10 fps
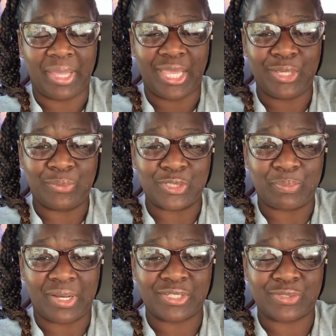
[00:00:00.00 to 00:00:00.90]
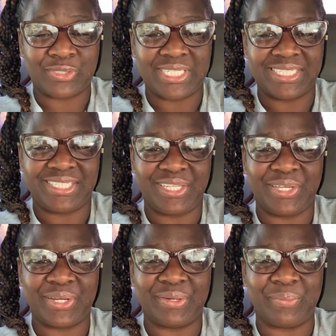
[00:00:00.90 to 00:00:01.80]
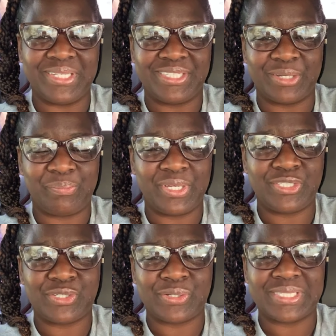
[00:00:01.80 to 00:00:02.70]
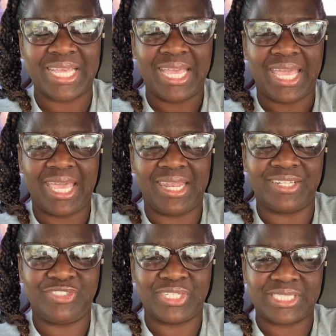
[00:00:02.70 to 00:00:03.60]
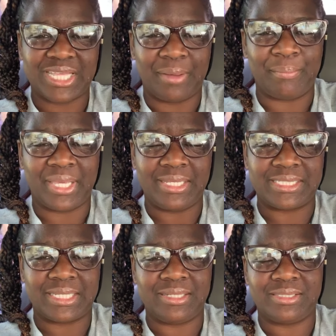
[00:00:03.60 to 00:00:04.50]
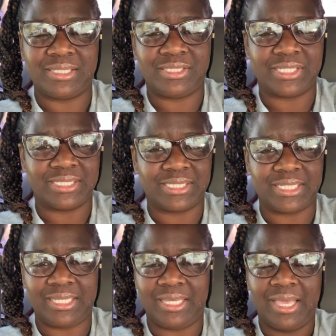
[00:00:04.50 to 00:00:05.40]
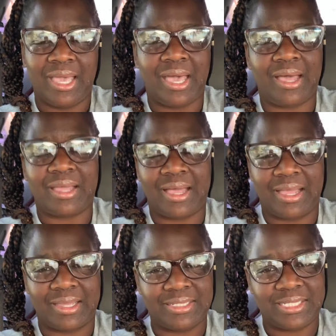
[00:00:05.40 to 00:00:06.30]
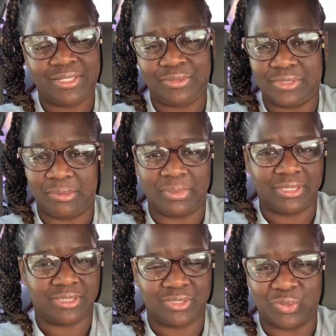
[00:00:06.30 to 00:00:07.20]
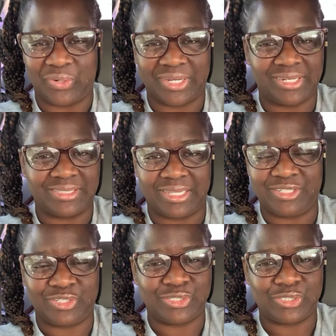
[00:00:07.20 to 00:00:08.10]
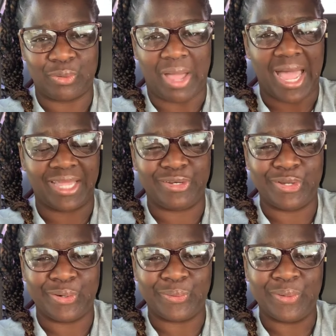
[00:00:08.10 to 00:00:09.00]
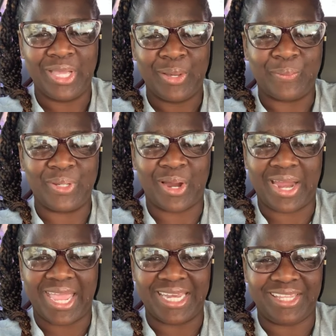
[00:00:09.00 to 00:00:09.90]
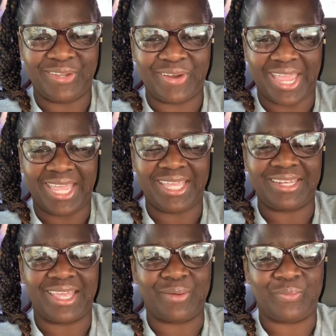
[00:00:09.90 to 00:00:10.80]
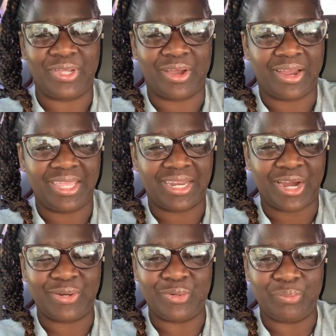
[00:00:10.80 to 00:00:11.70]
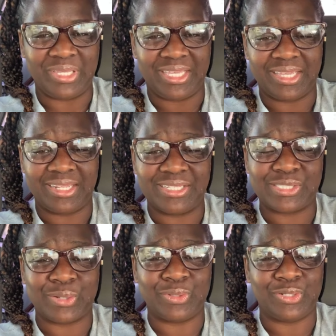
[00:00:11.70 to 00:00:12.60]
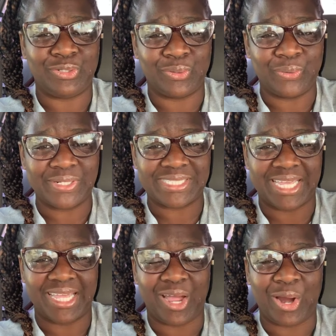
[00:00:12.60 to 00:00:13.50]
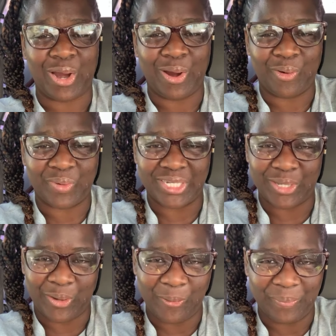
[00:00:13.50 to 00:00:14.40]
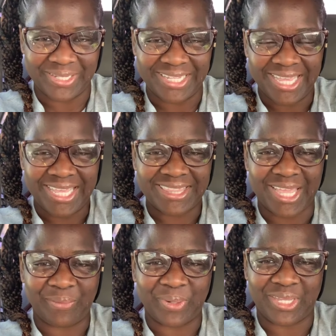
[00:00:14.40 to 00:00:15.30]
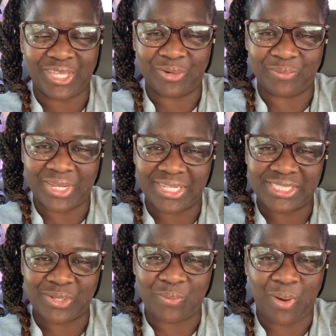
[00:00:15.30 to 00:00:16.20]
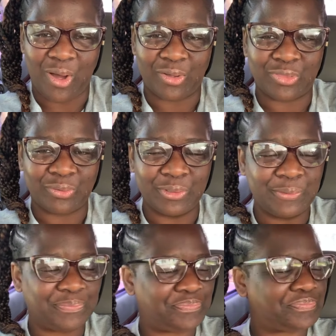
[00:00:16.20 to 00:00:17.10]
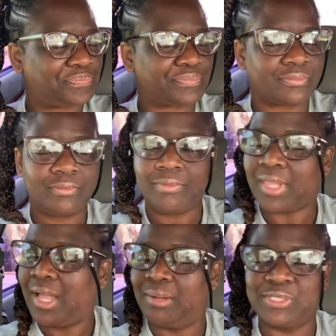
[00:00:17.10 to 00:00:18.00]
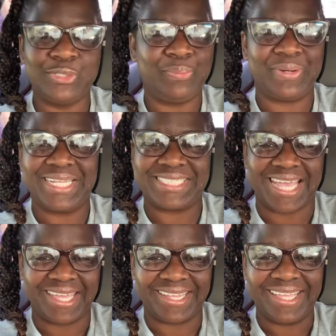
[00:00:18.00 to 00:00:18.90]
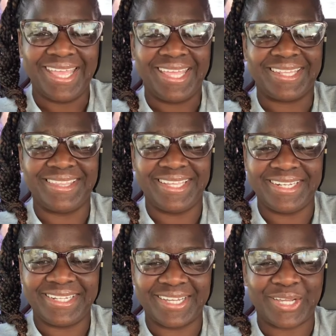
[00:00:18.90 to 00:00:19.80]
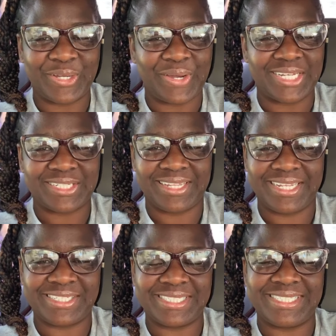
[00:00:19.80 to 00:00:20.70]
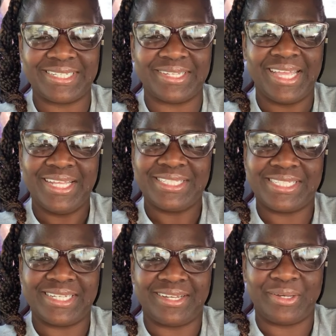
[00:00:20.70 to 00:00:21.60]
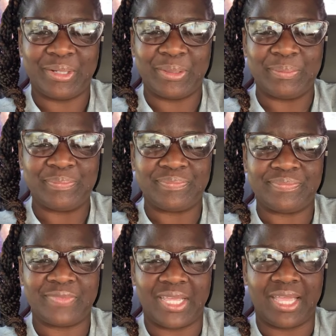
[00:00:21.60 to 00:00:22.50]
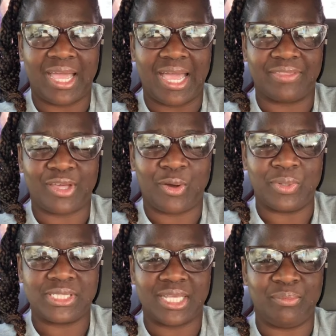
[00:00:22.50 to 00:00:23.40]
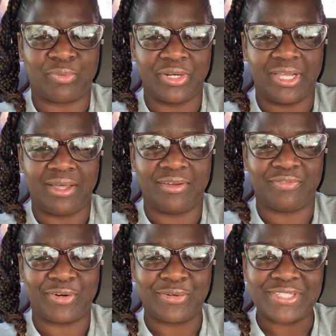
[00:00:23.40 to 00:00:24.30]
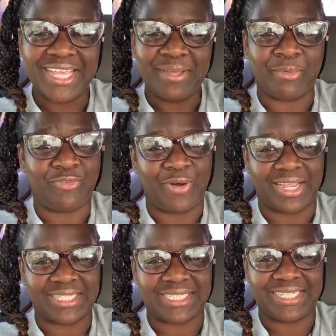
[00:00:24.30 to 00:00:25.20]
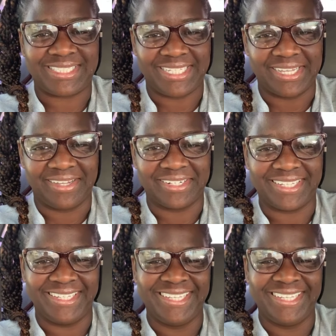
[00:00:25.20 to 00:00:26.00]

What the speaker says: annual sponsors this year. And we took pictures, and it's just amazing to just see how God continues to bless this organization. So I know we are at year 8 and we are in our new beginning. So the doors that are already open that we're getting ready to walk through, I'm super excited. Linda, congratulations to wait, I have to always say Brianna first before I can say Tiana.